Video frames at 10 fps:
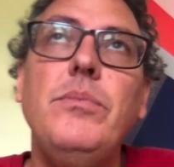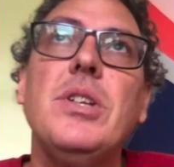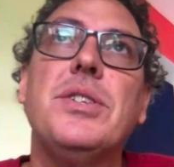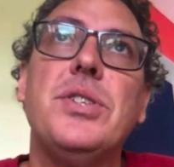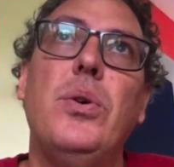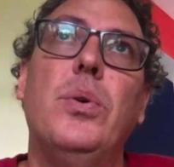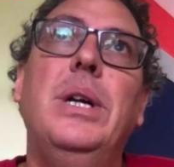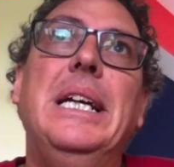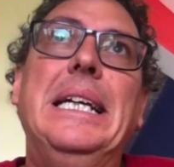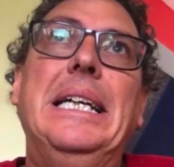So
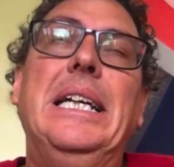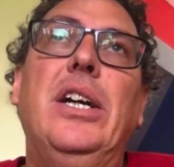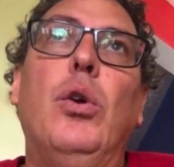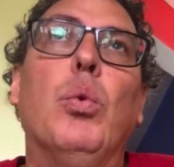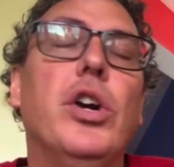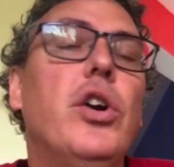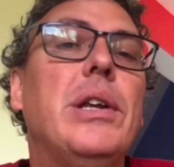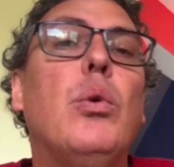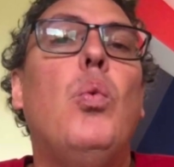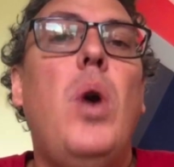we're going
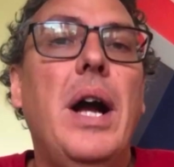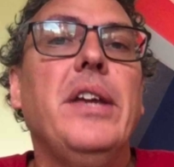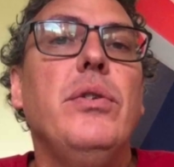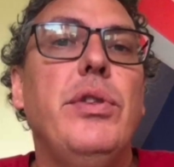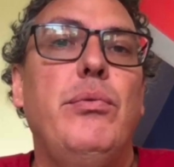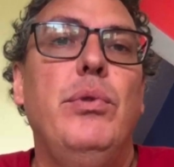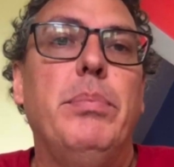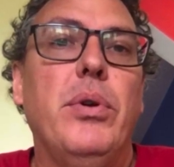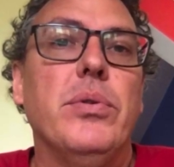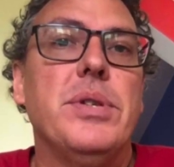to walk you through a
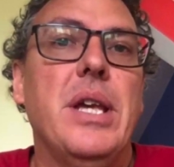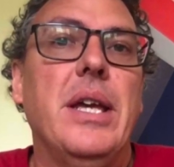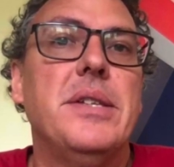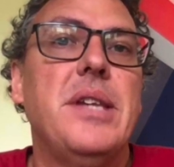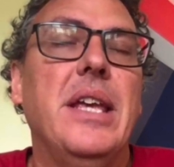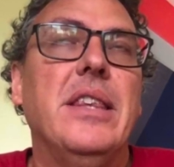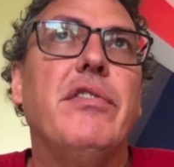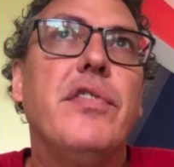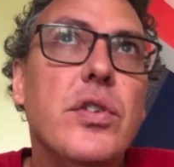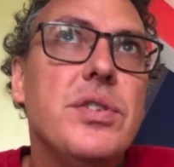process, and the
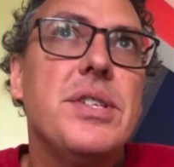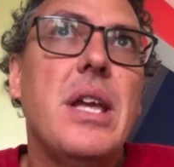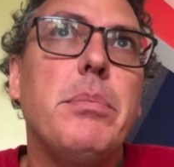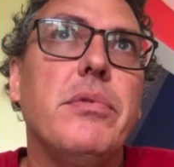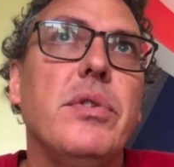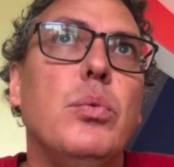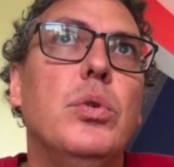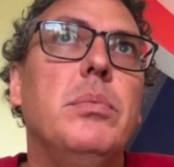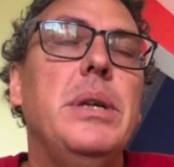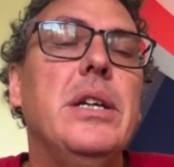first step of it
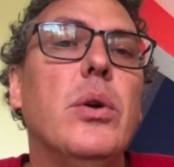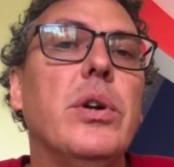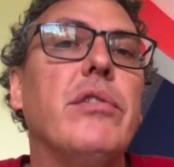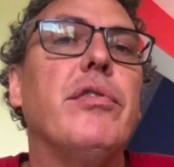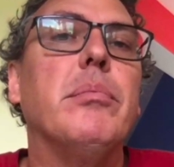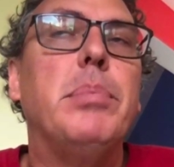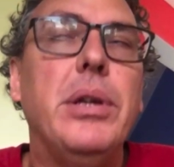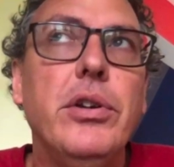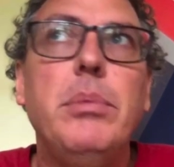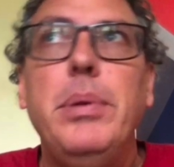will be going from
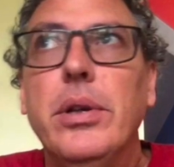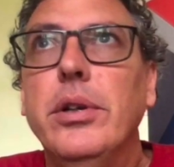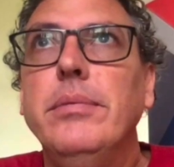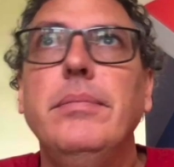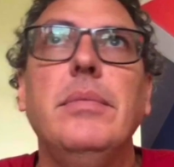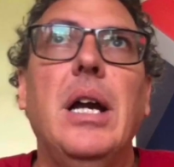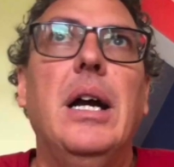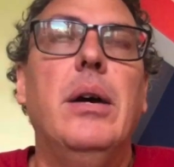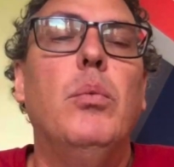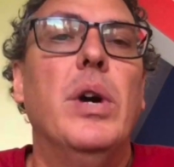peer to peer,
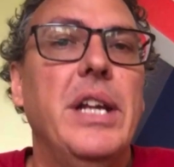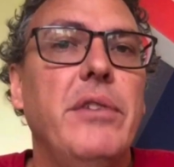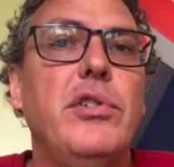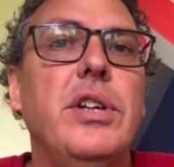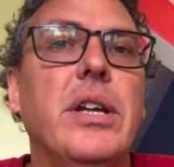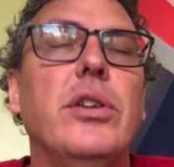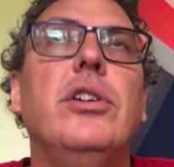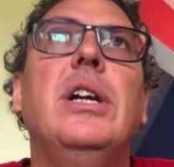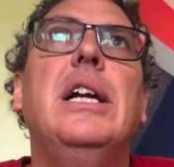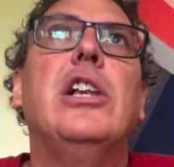one after
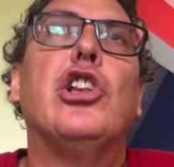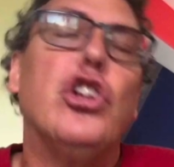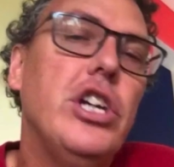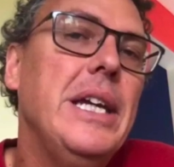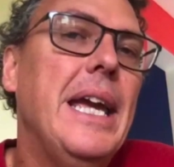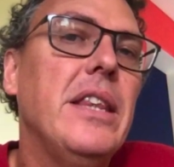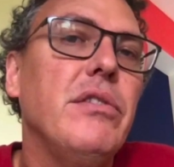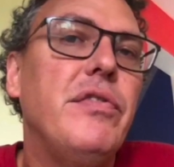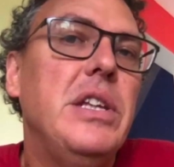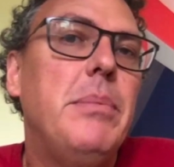another, looking at the
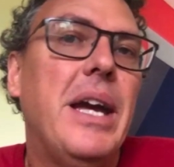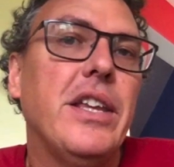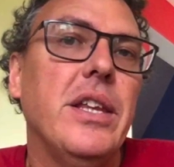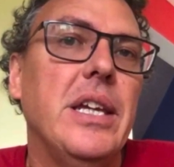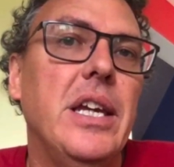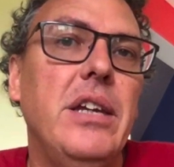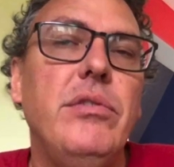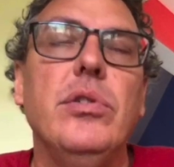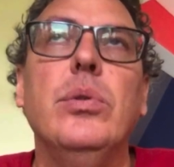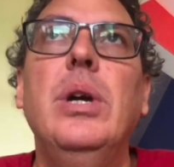feedback they gave
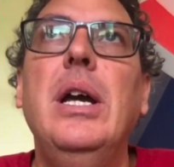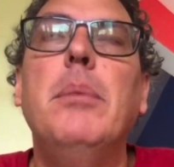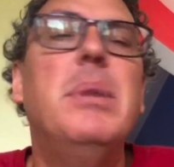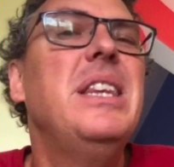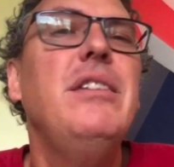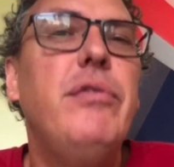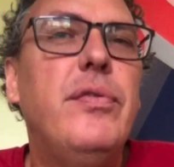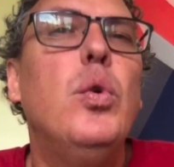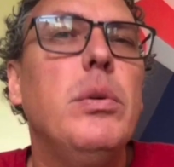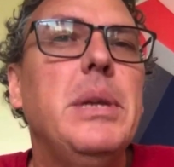you, but then
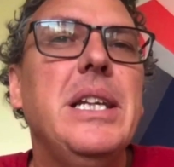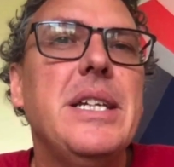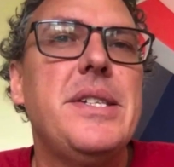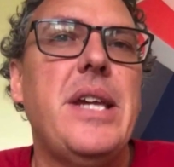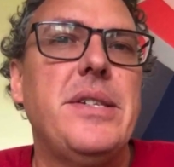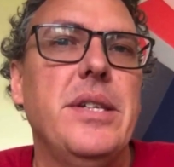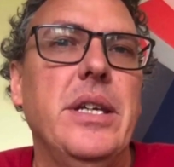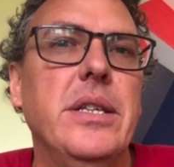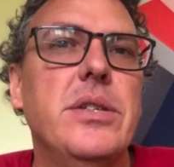formally assessing it.